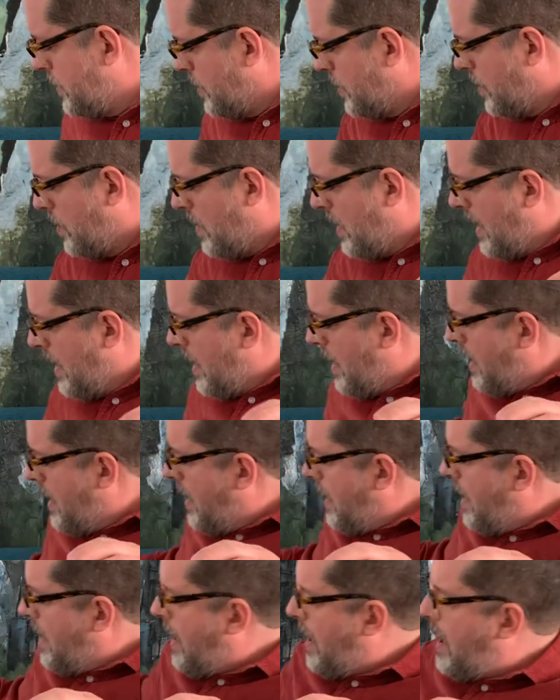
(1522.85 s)
to
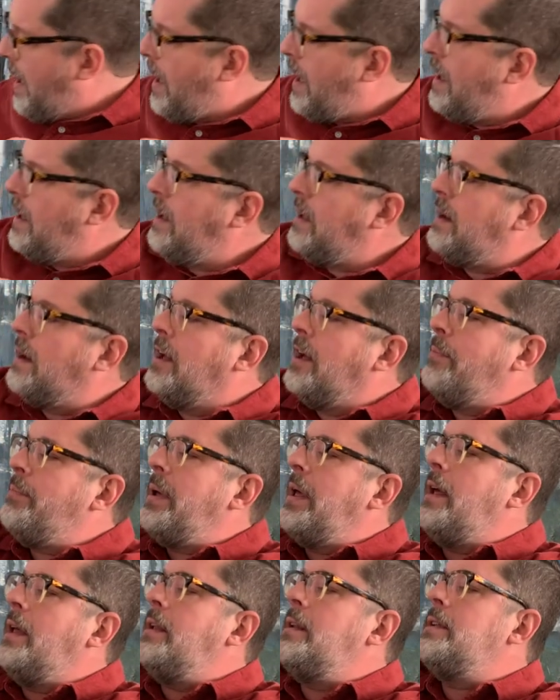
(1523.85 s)
hang it up
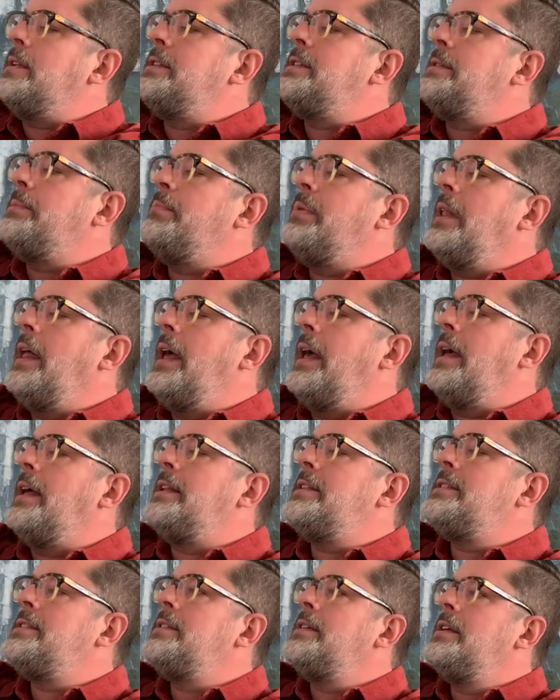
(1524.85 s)
and display
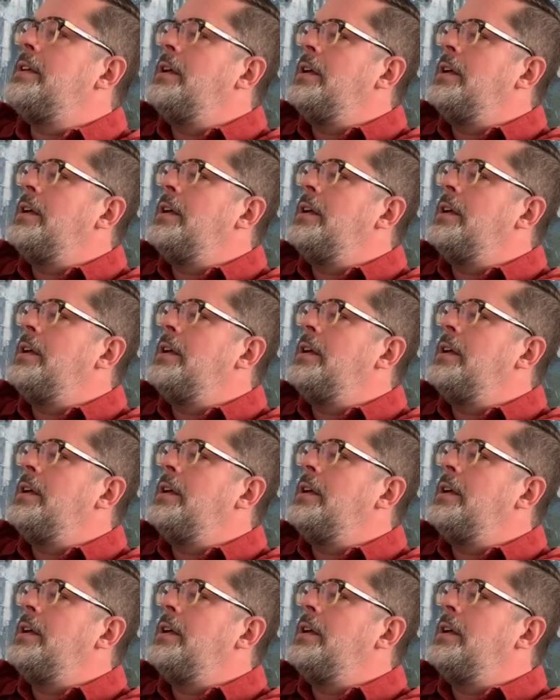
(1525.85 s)
it